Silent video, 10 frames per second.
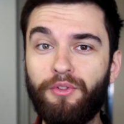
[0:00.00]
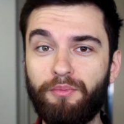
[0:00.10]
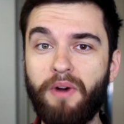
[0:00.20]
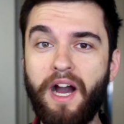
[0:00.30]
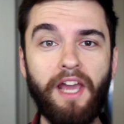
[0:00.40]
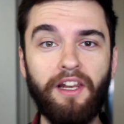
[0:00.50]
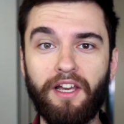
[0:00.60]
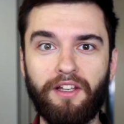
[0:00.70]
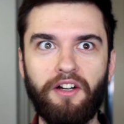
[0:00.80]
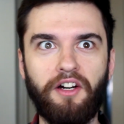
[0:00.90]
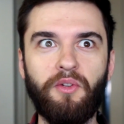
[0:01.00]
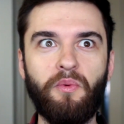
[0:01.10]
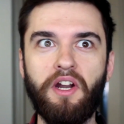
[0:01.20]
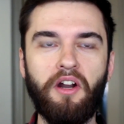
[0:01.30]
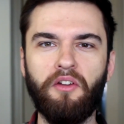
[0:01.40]
to buy like
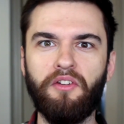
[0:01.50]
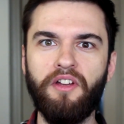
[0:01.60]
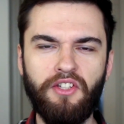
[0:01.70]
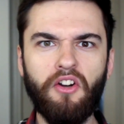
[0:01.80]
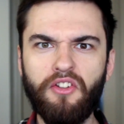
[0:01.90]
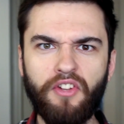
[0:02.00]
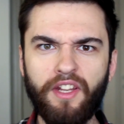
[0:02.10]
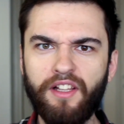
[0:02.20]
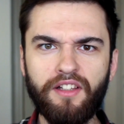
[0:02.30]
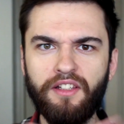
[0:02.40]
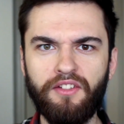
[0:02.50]
underwear on a yard sale.